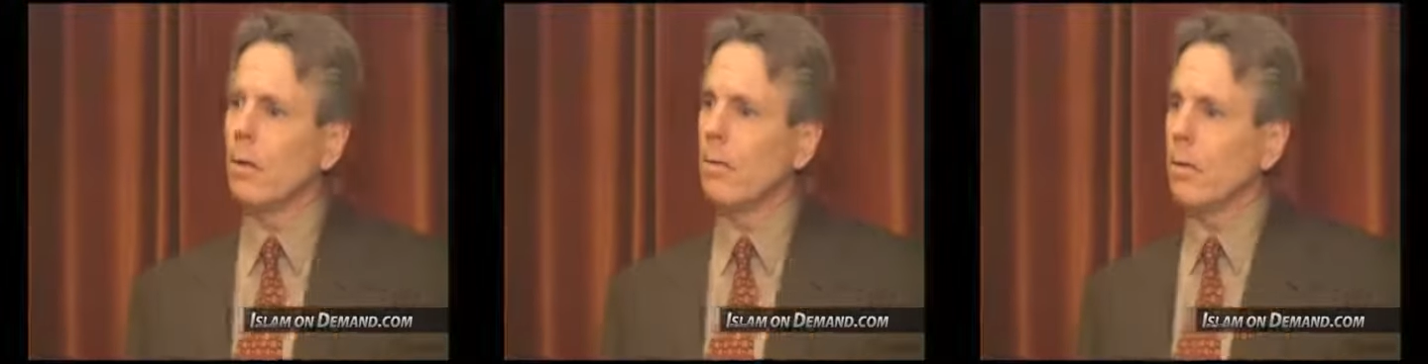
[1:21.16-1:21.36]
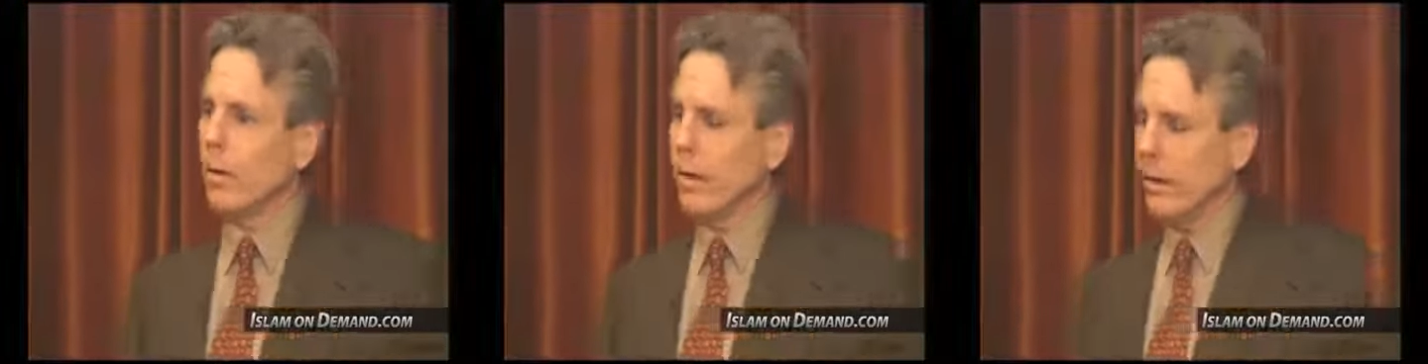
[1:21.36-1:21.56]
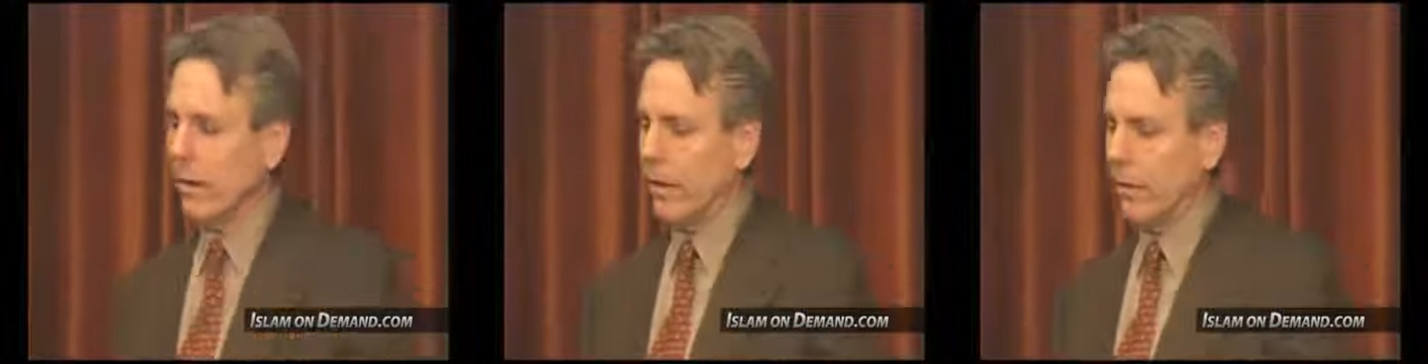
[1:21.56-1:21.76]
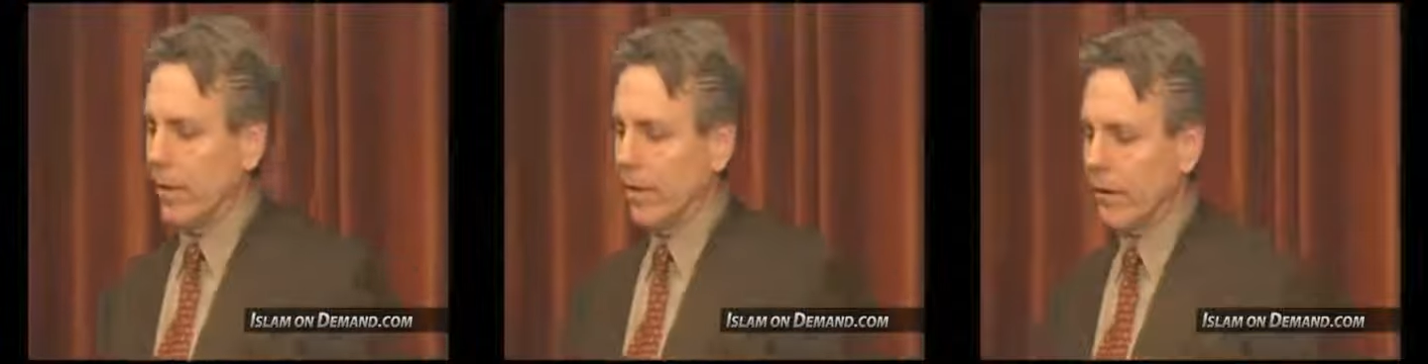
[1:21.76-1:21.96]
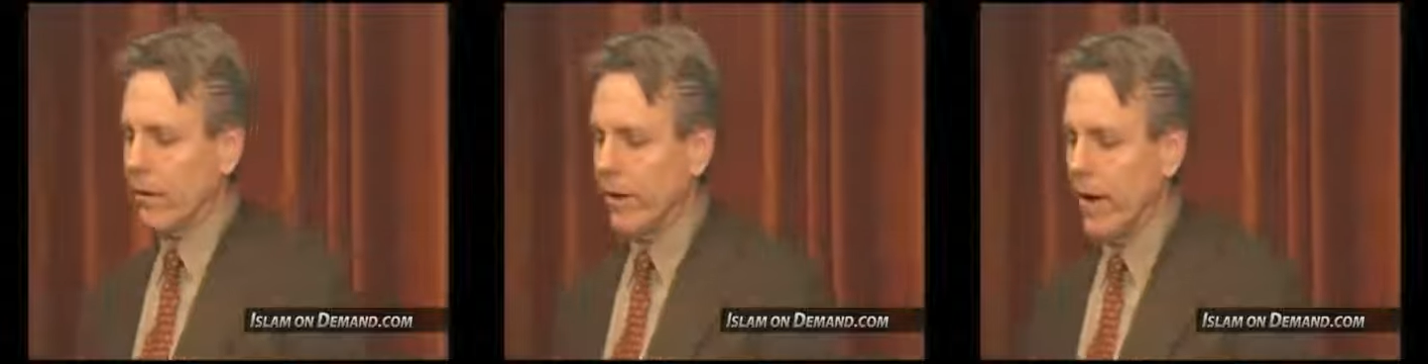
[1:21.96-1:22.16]
Well, let's see
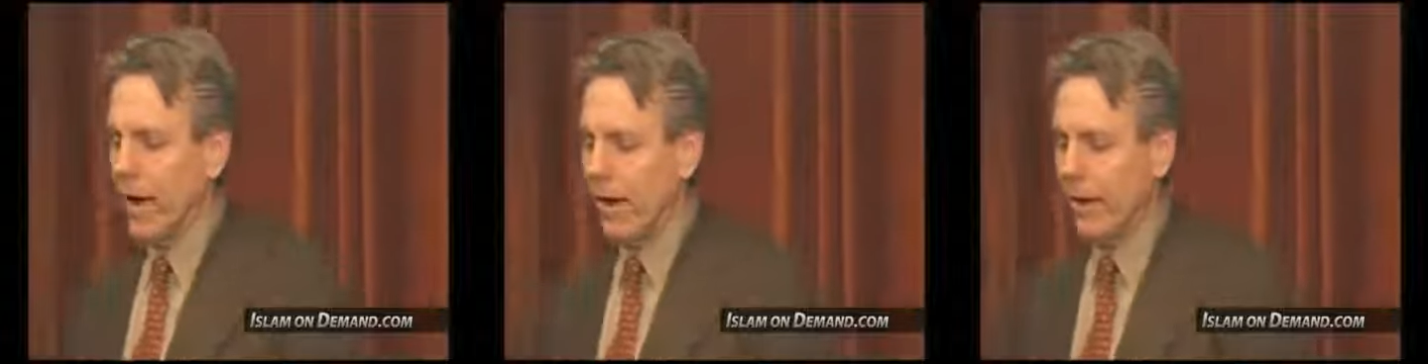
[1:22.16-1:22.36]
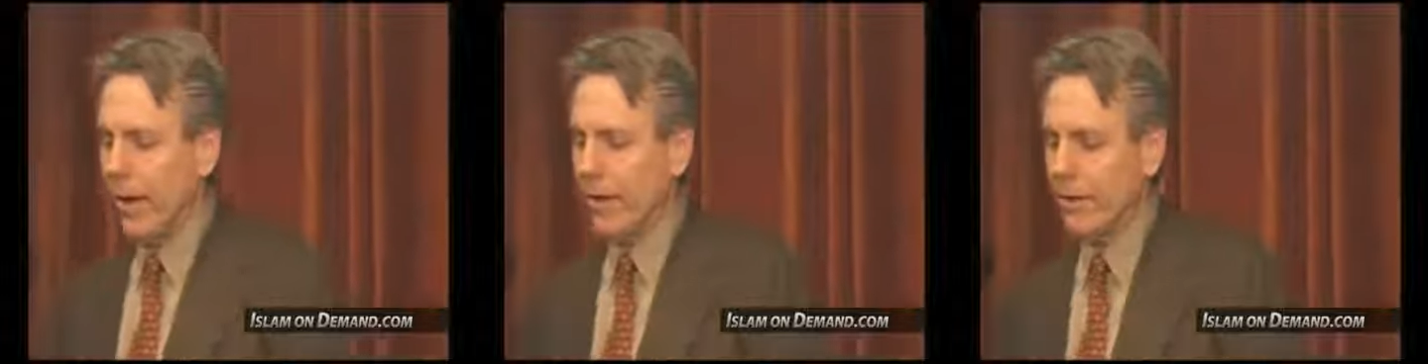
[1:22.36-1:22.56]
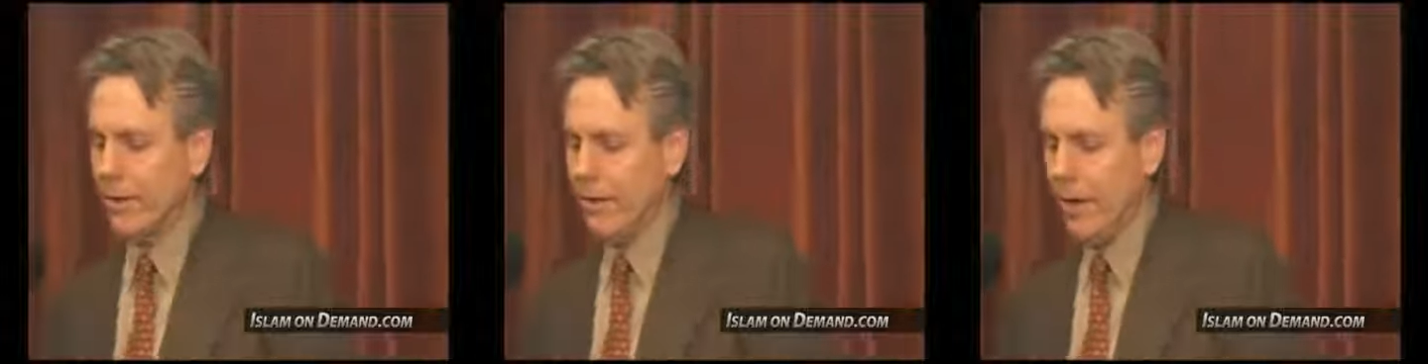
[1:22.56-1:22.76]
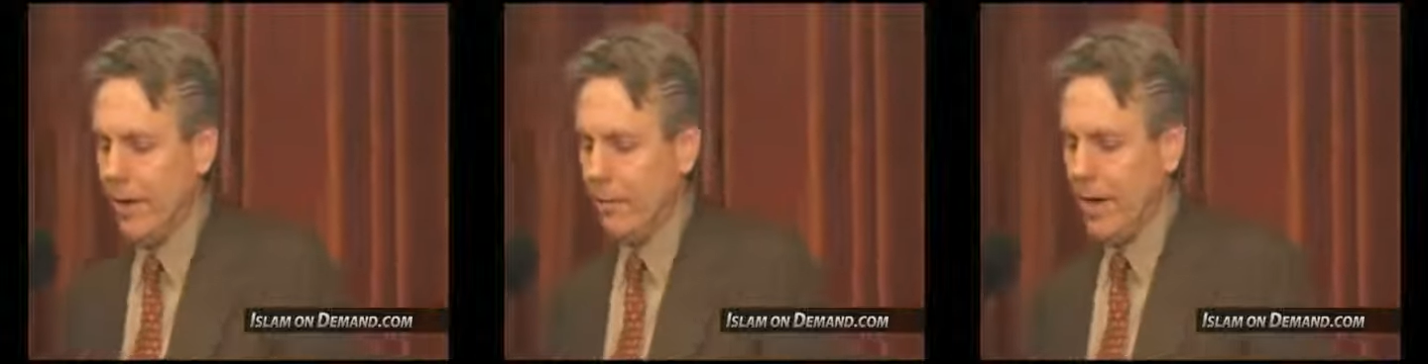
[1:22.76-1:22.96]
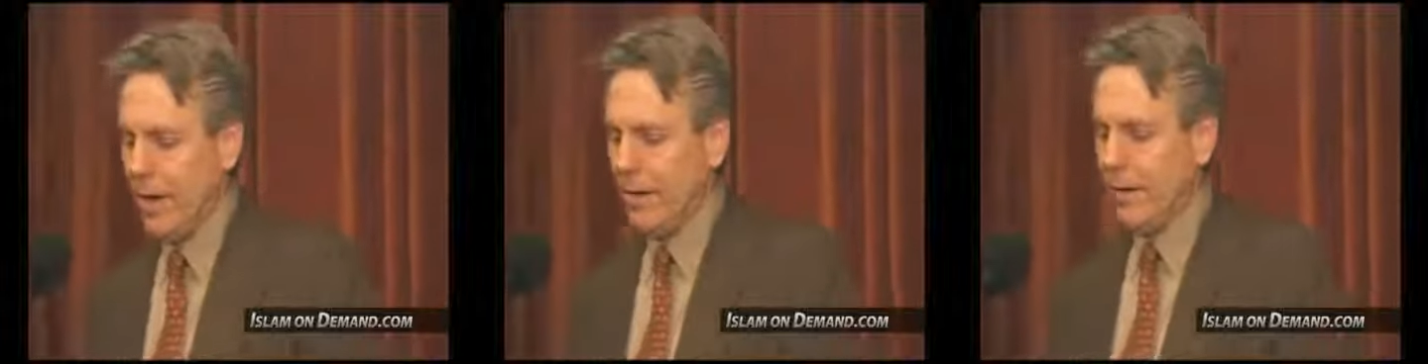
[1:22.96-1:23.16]
what the Quran has to say
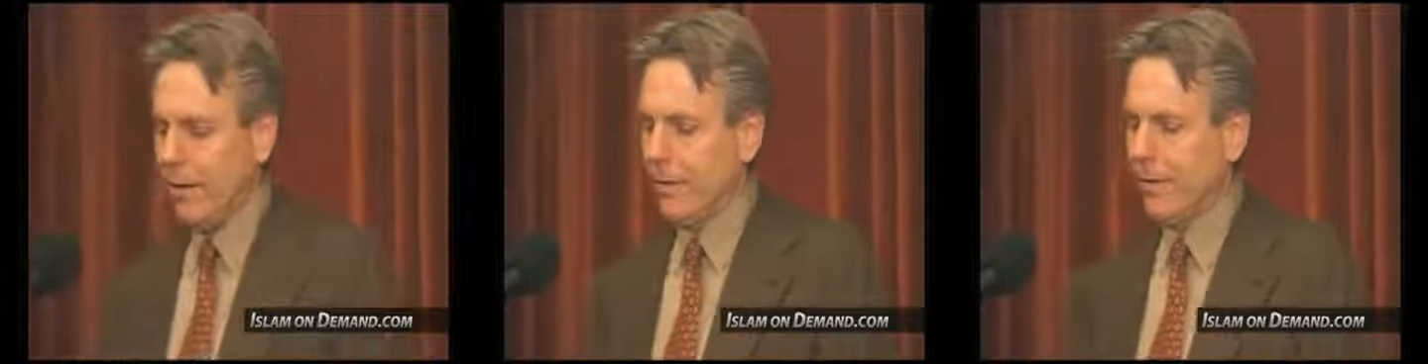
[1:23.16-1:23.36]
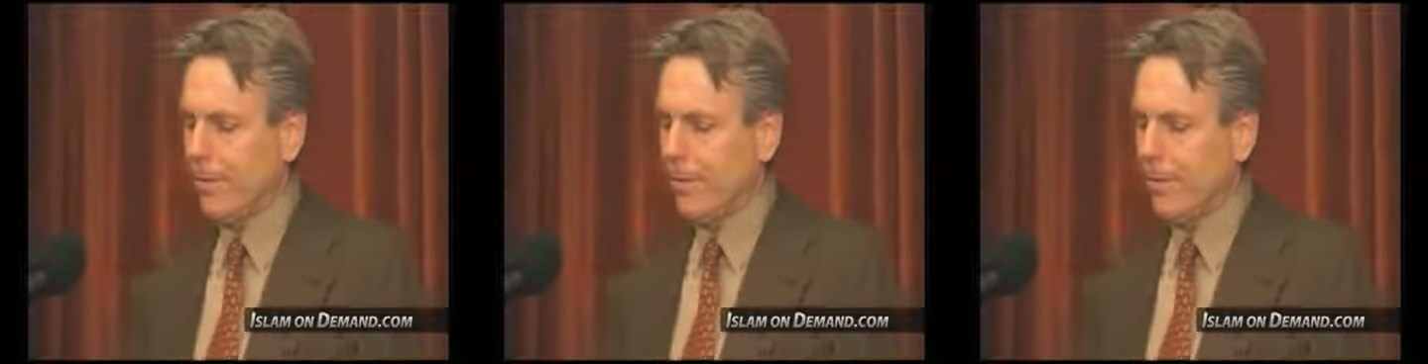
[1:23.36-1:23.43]
about it.